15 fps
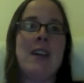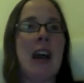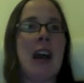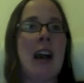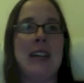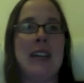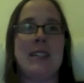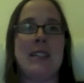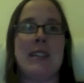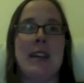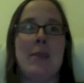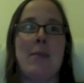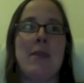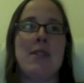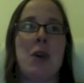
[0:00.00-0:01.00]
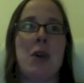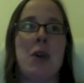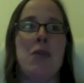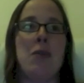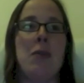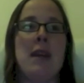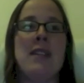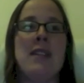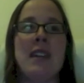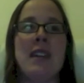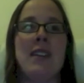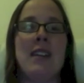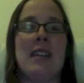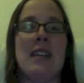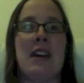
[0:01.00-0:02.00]
ice in them. So if we're
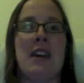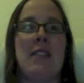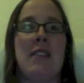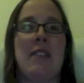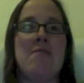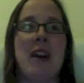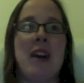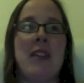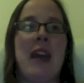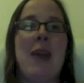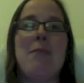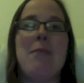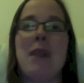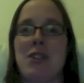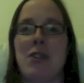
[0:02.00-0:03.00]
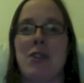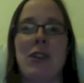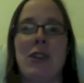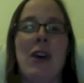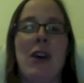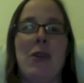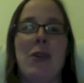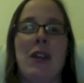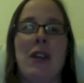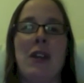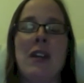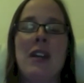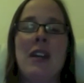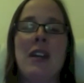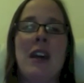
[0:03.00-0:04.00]
basing it on, on that measure alone,
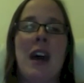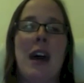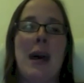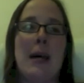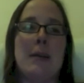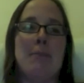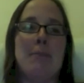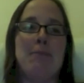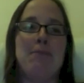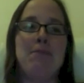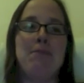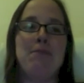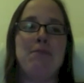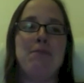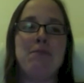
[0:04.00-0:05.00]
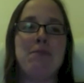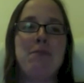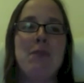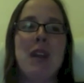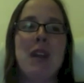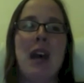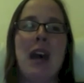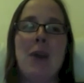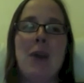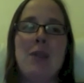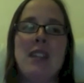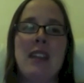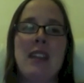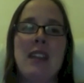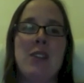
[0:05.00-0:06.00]
um, I would
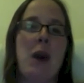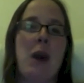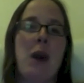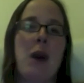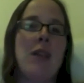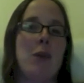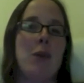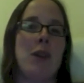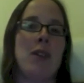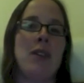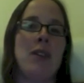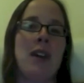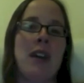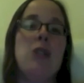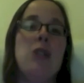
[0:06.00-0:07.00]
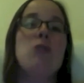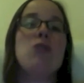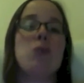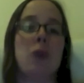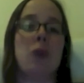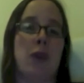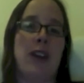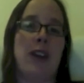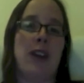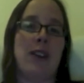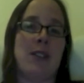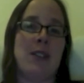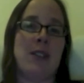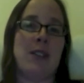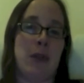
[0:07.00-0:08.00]
say there's probably more unusual
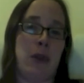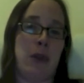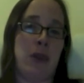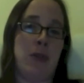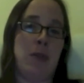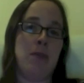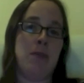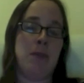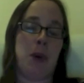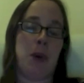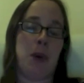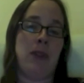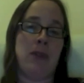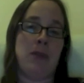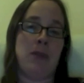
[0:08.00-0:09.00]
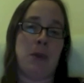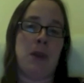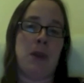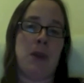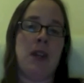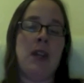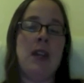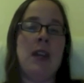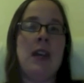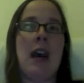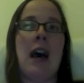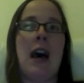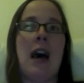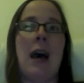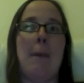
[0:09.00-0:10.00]
craters near the North Pole of the Moon.
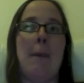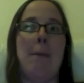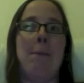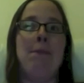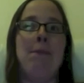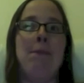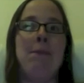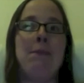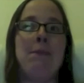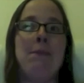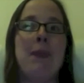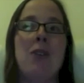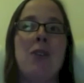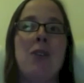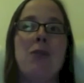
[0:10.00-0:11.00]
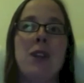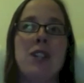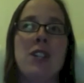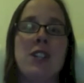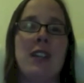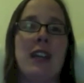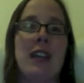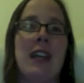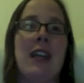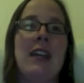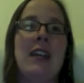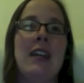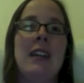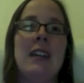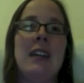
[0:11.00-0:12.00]
Um, unfortunately,
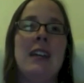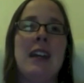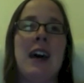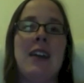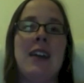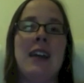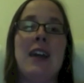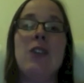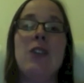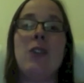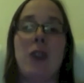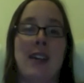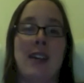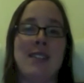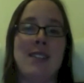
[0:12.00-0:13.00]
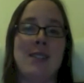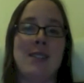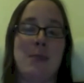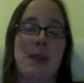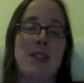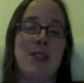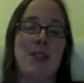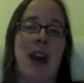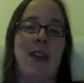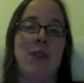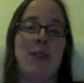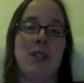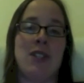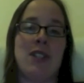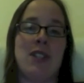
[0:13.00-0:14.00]
uh, the l
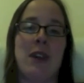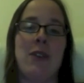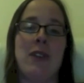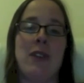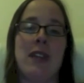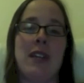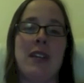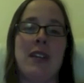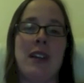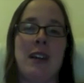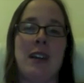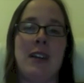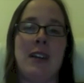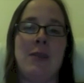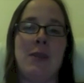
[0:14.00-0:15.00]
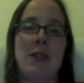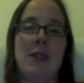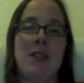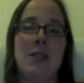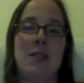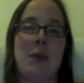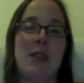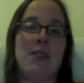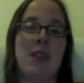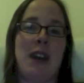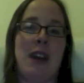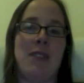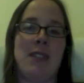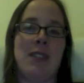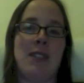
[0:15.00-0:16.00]
spacecraft, which is the only uh,
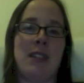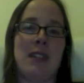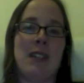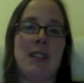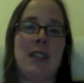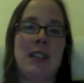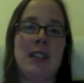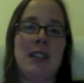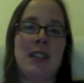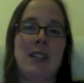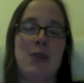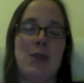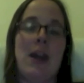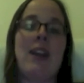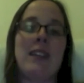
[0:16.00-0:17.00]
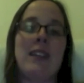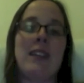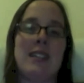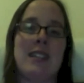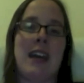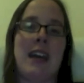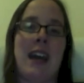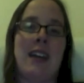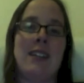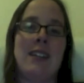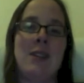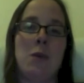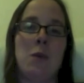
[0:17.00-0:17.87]
spacecraft to, to directly detect